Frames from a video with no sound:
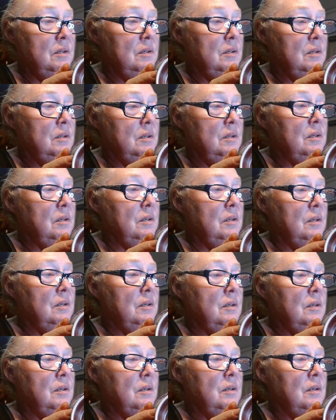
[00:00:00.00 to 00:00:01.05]

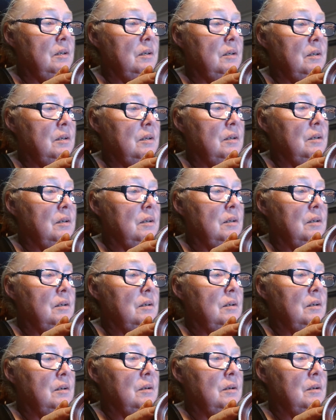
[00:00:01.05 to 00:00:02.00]
No one is speaking in this clip.